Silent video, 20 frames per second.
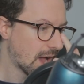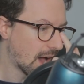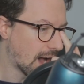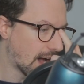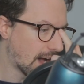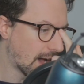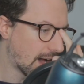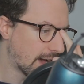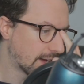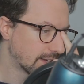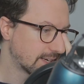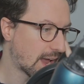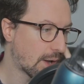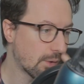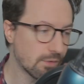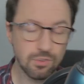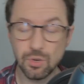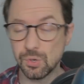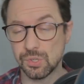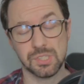
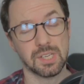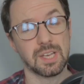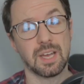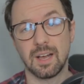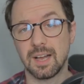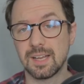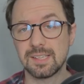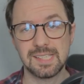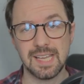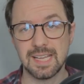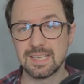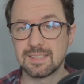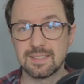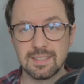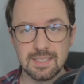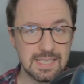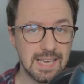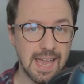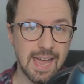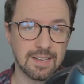Now, of course, I said,
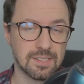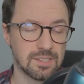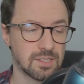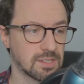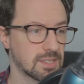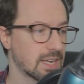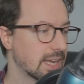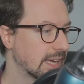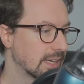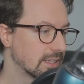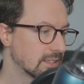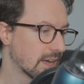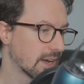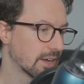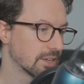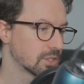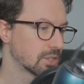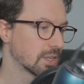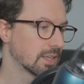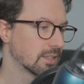yes, it
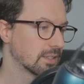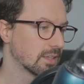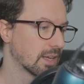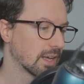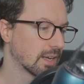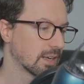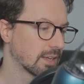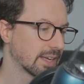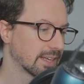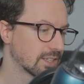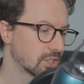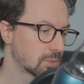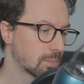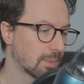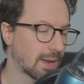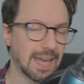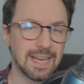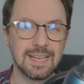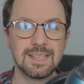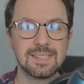does. And
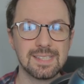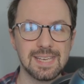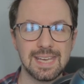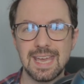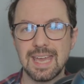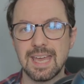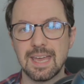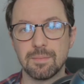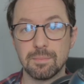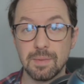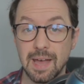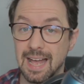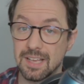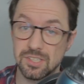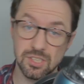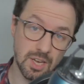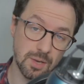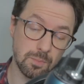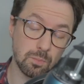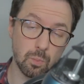explain to him,
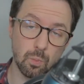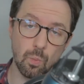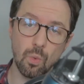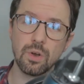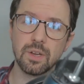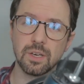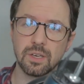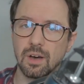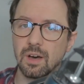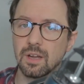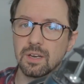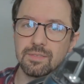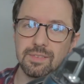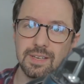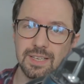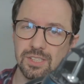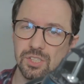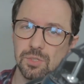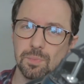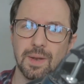as I want to kind of
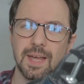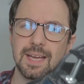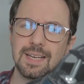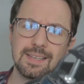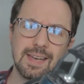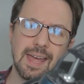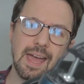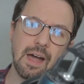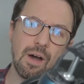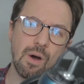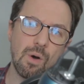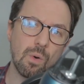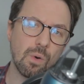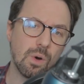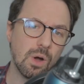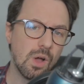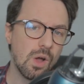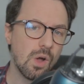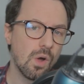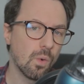explain
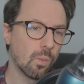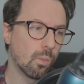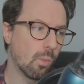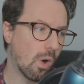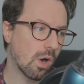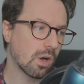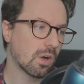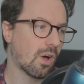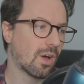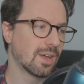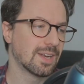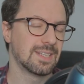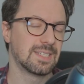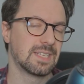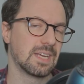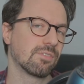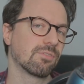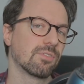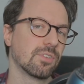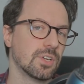now, what kind of
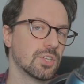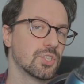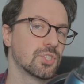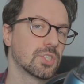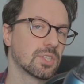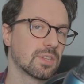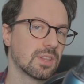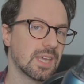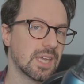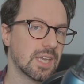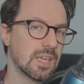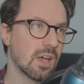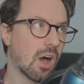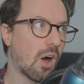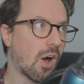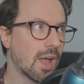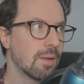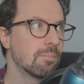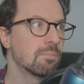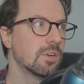difference the
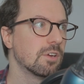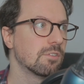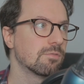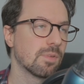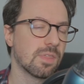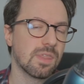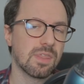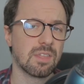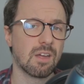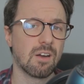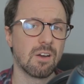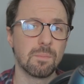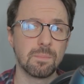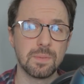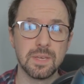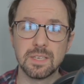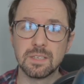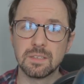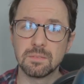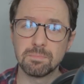eye movement
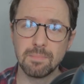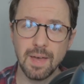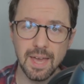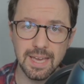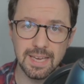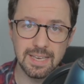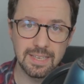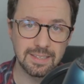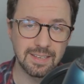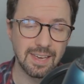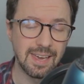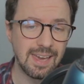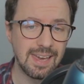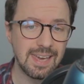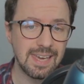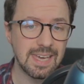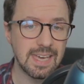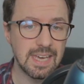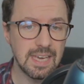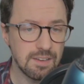therapy could make
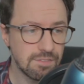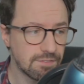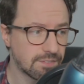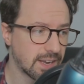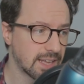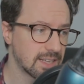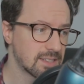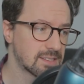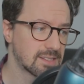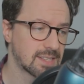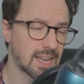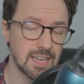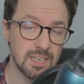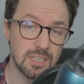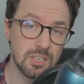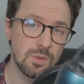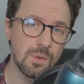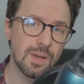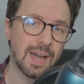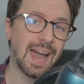if, let's say,
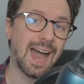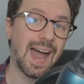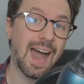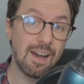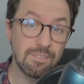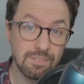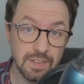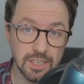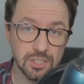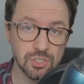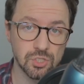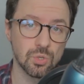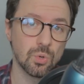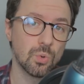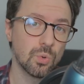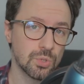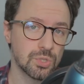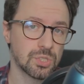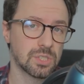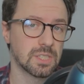you have
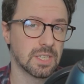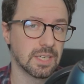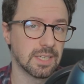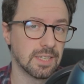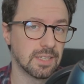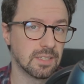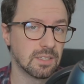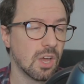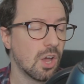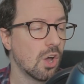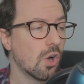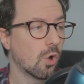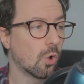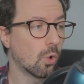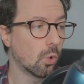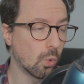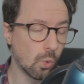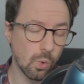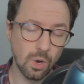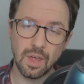exhausted
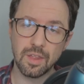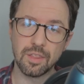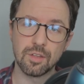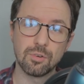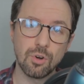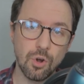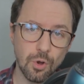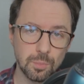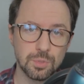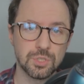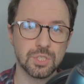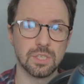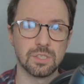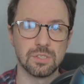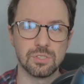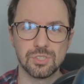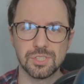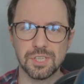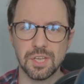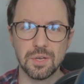all other
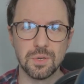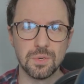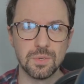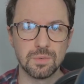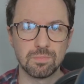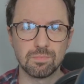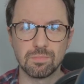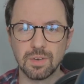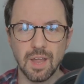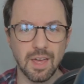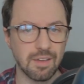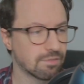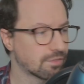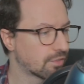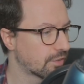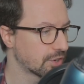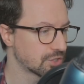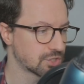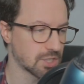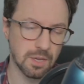options. So, like,
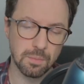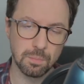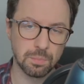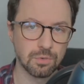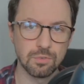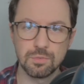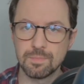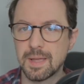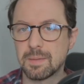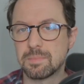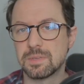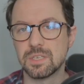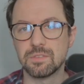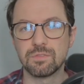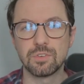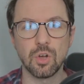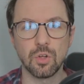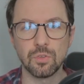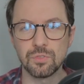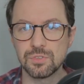for example, maybe
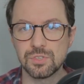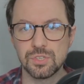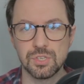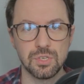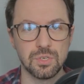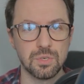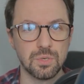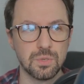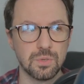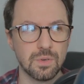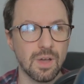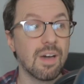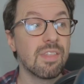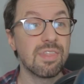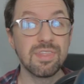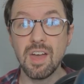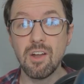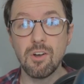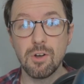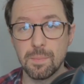you've gone to a
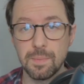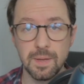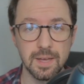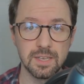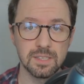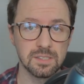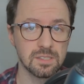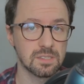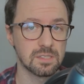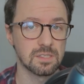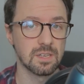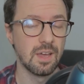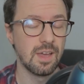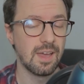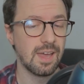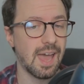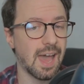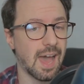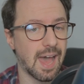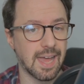therapist
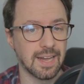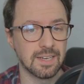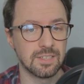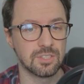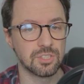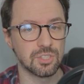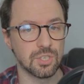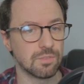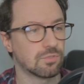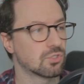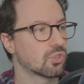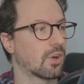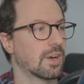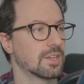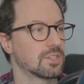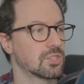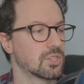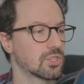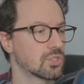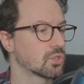and you've
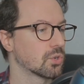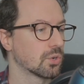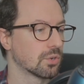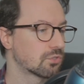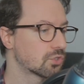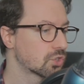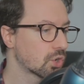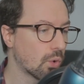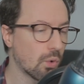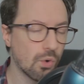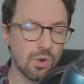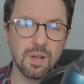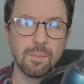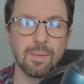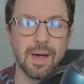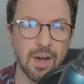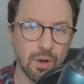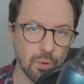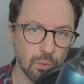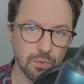tried to sort of talk
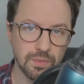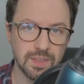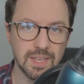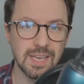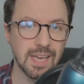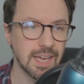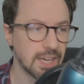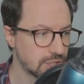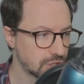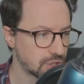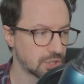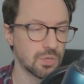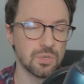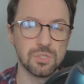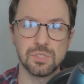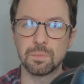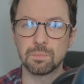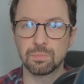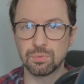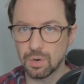about all the
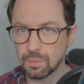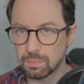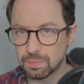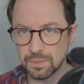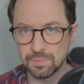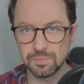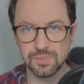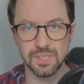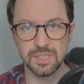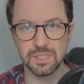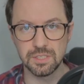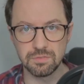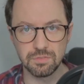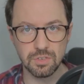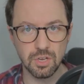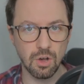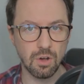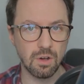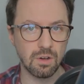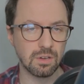issues and problems that
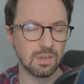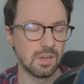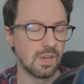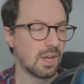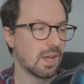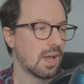you've got